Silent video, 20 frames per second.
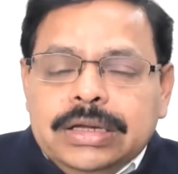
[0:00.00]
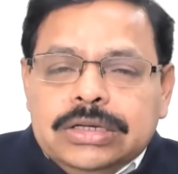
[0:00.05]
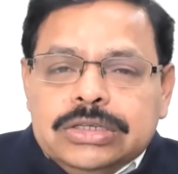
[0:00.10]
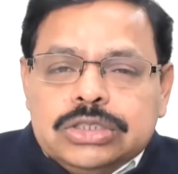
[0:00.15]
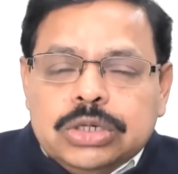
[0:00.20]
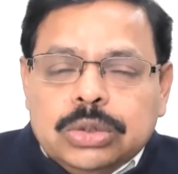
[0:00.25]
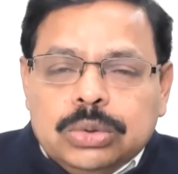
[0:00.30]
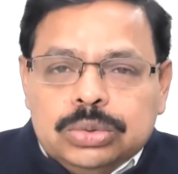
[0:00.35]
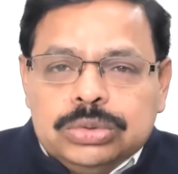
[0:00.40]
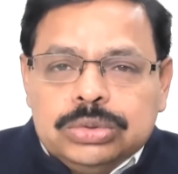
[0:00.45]

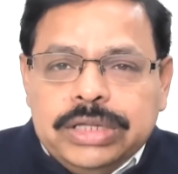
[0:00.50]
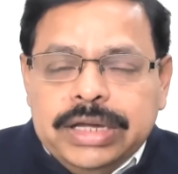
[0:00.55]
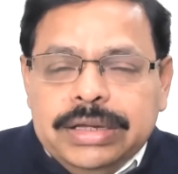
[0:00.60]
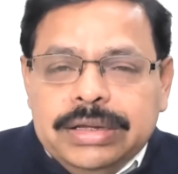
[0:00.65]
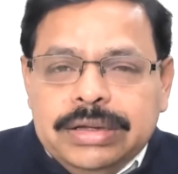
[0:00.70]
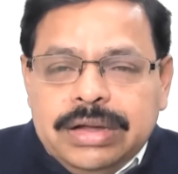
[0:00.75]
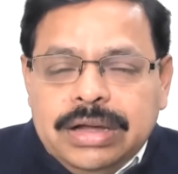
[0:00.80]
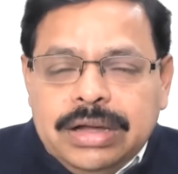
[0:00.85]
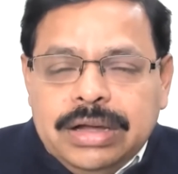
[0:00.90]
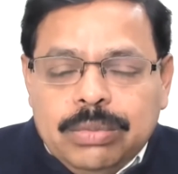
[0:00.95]
So
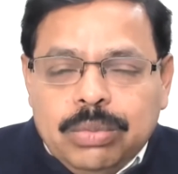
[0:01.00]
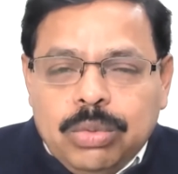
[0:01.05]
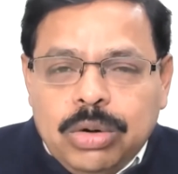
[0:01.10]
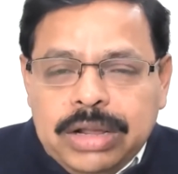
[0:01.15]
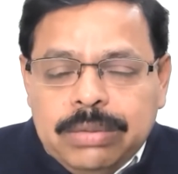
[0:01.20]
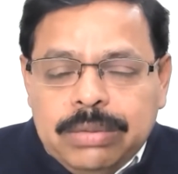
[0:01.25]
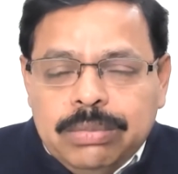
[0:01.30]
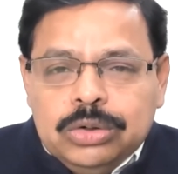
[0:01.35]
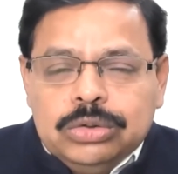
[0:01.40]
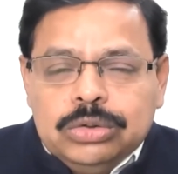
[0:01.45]
Uday,
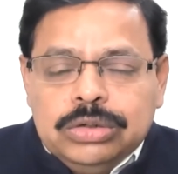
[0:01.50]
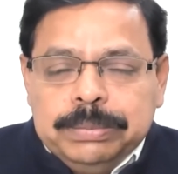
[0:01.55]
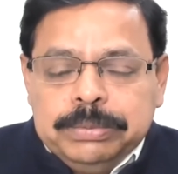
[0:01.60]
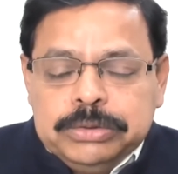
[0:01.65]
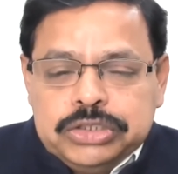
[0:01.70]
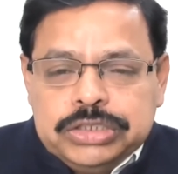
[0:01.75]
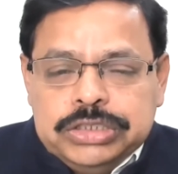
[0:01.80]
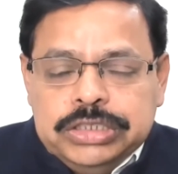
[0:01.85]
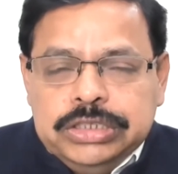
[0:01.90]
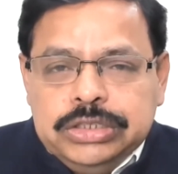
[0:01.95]
what I want to
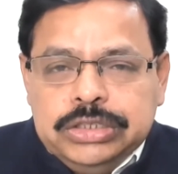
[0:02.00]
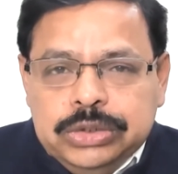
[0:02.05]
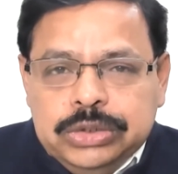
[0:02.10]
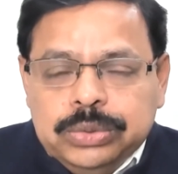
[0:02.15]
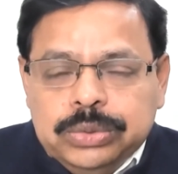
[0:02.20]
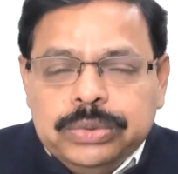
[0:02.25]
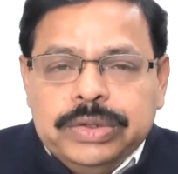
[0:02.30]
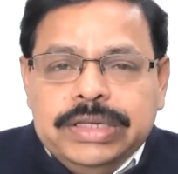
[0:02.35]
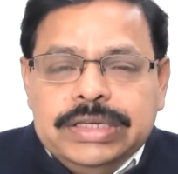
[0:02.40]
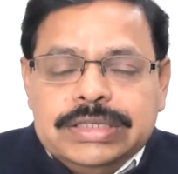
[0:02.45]
appreciate
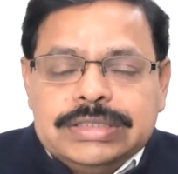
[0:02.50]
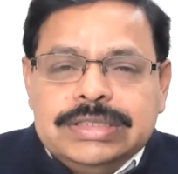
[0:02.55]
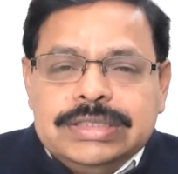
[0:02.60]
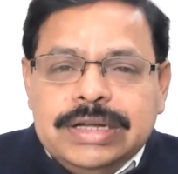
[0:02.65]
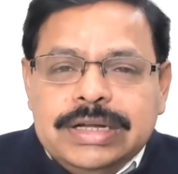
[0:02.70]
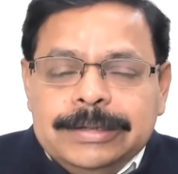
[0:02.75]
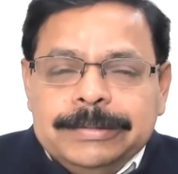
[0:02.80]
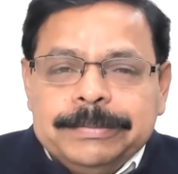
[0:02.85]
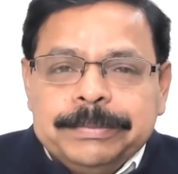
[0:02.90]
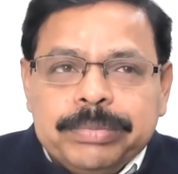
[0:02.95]
you is
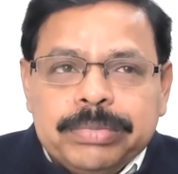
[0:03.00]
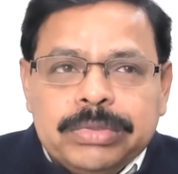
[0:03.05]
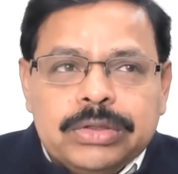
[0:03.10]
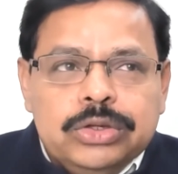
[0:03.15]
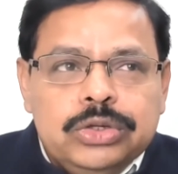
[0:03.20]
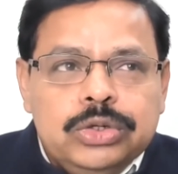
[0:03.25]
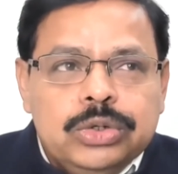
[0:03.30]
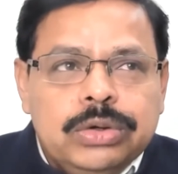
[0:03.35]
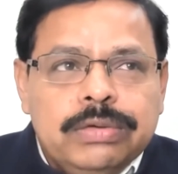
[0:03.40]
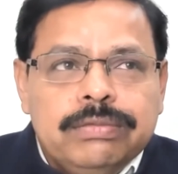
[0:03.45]
that
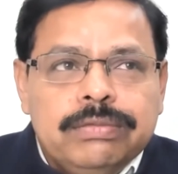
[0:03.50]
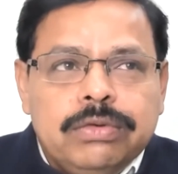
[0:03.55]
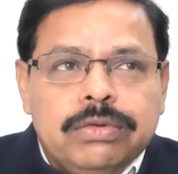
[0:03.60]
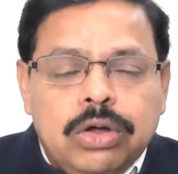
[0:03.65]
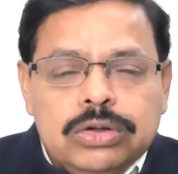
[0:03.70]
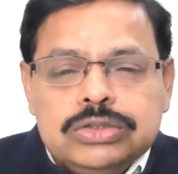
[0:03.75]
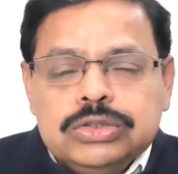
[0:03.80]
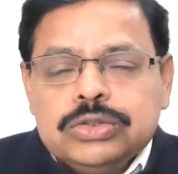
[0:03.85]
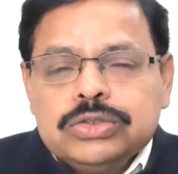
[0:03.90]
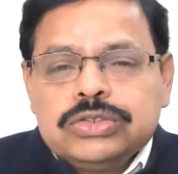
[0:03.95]
you have
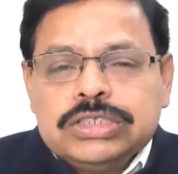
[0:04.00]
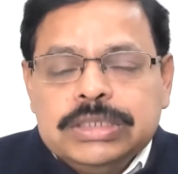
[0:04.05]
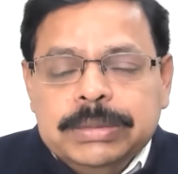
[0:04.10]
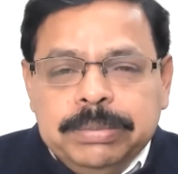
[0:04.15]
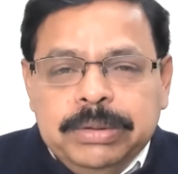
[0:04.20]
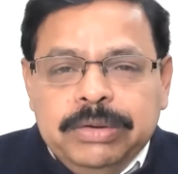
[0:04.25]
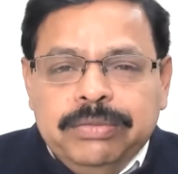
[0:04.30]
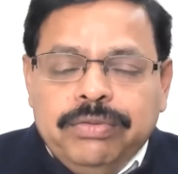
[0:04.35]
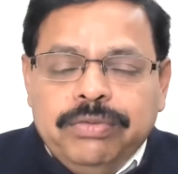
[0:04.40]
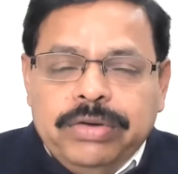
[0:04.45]
also
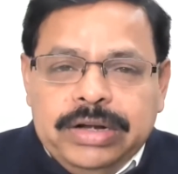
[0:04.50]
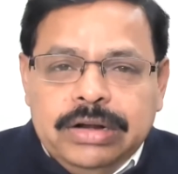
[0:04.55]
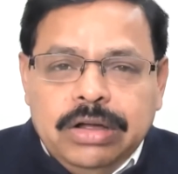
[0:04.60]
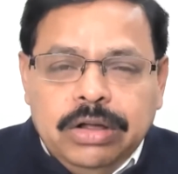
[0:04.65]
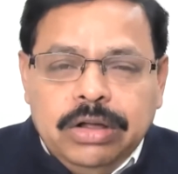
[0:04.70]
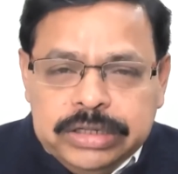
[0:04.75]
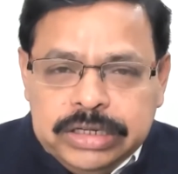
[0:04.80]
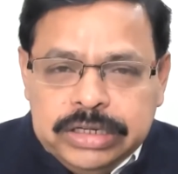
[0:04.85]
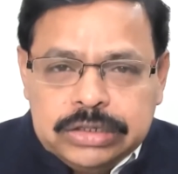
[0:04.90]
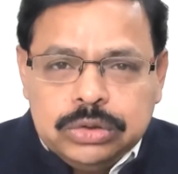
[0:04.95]
simplified.
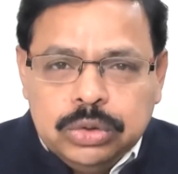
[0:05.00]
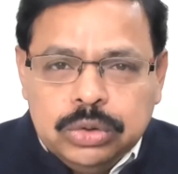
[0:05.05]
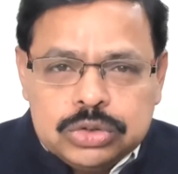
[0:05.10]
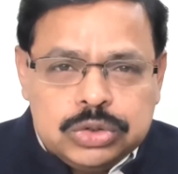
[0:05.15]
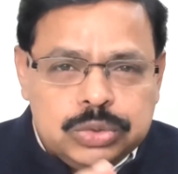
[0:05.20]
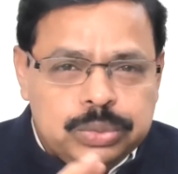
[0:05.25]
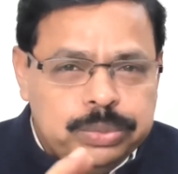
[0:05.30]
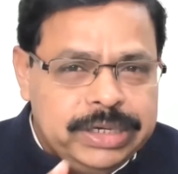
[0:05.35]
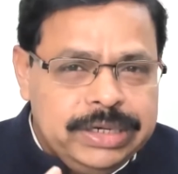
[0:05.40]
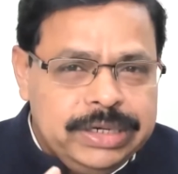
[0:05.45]
It
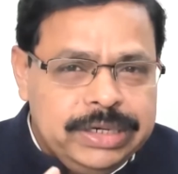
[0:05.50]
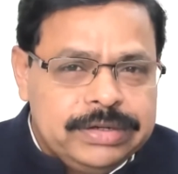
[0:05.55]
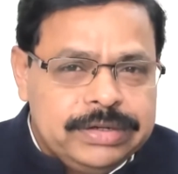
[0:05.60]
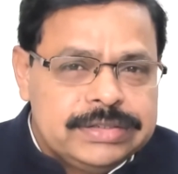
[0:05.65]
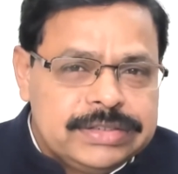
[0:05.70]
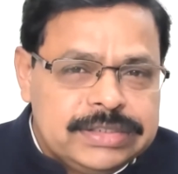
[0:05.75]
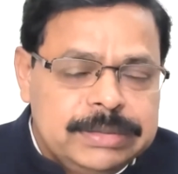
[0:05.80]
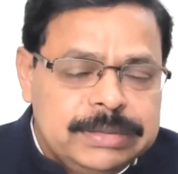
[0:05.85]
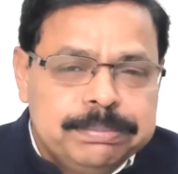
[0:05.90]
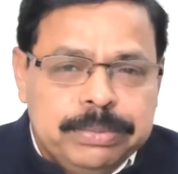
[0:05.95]
looks very,
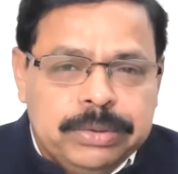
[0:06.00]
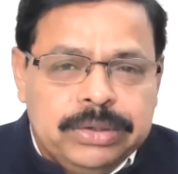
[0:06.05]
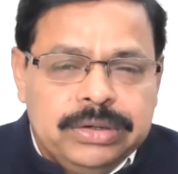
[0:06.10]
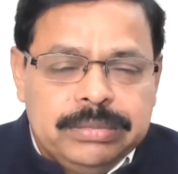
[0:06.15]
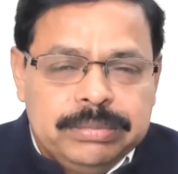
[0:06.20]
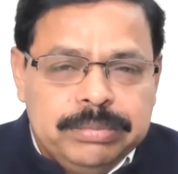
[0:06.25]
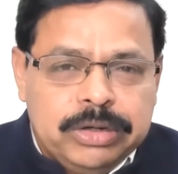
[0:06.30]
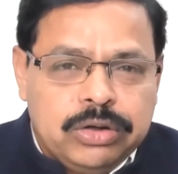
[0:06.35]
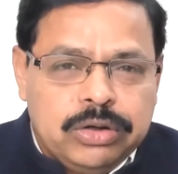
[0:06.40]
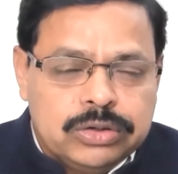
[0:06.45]
very
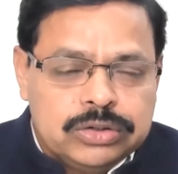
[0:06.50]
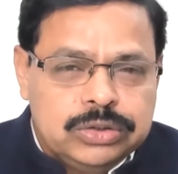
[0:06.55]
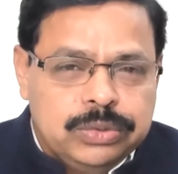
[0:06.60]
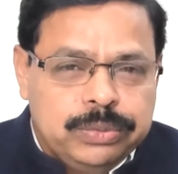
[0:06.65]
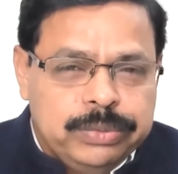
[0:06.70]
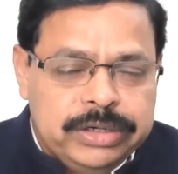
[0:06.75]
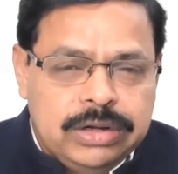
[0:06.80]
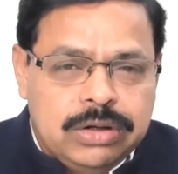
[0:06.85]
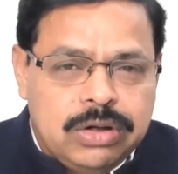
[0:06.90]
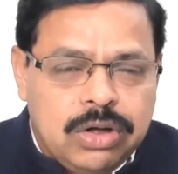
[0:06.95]
simple because
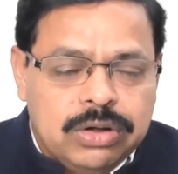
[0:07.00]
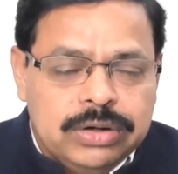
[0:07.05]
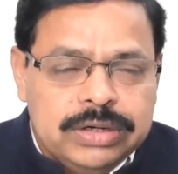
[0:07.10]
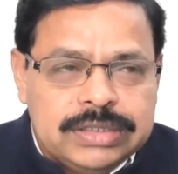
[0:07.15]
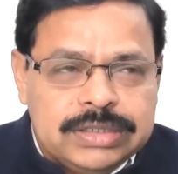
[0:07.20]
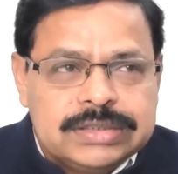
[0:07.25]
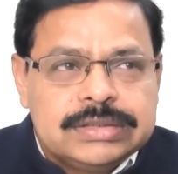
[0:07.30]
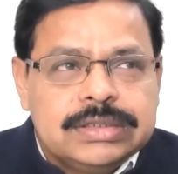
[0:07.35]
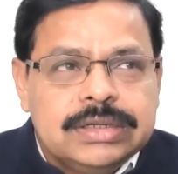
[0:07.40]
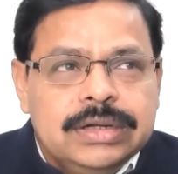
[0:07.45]
you're very
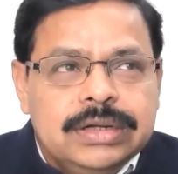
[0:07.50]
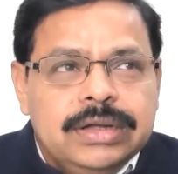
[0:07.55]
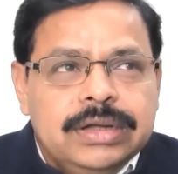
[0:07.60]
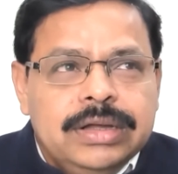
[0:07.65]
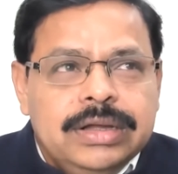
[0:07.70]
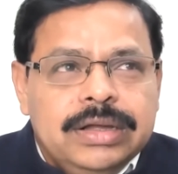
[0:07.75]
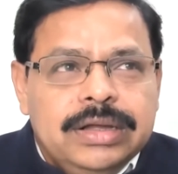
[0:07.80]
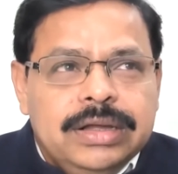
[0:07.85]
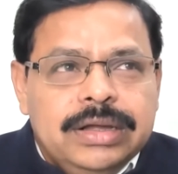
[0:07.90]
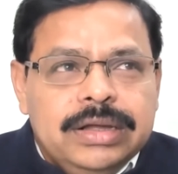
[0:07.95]
honest,
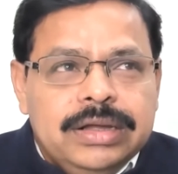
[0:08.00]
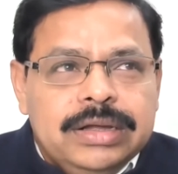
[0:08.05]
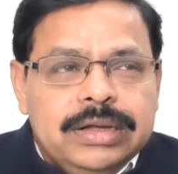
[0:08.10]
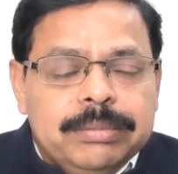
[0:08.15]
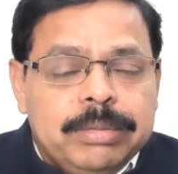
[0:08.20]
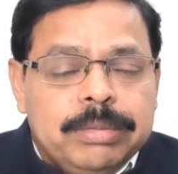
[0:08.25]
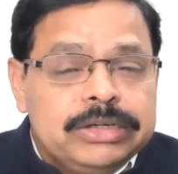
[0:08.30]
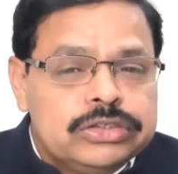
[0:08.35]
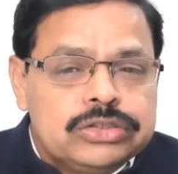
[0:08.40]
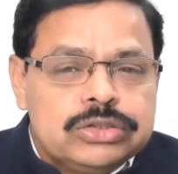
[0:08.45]

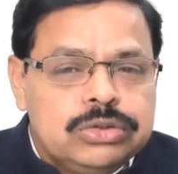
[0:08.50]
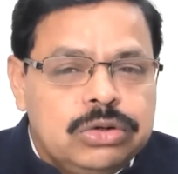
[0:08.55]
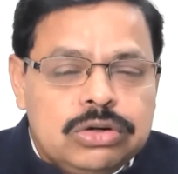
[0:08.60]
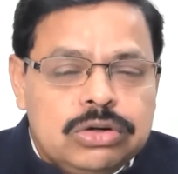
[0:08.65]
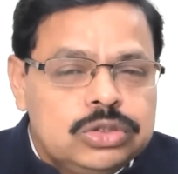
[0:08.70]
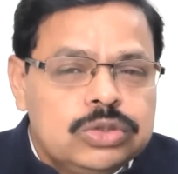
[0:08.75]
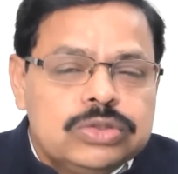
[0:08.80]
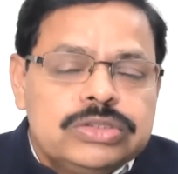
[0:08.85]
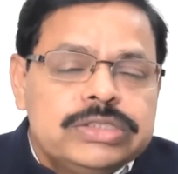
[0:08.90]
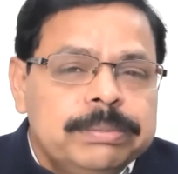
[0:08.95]
but it's
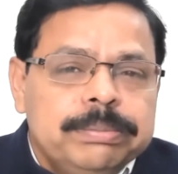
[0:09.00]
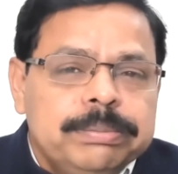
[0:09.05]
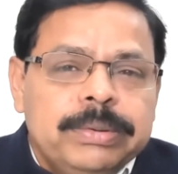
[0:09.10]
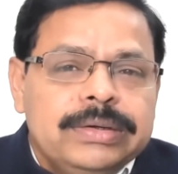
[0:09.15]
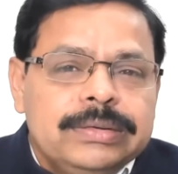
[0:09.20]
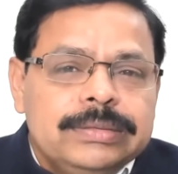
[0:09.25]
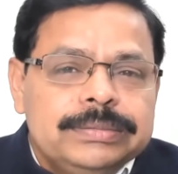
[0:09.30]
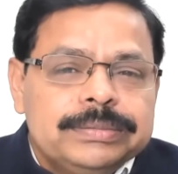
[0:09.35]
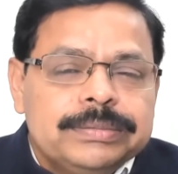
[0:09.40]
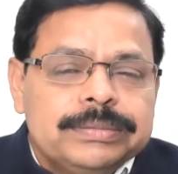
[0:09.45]
not so
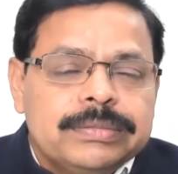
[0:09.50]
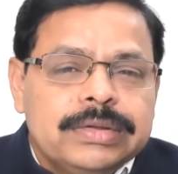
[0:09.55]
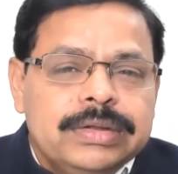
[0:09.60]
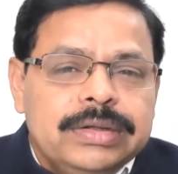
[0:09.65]
simple.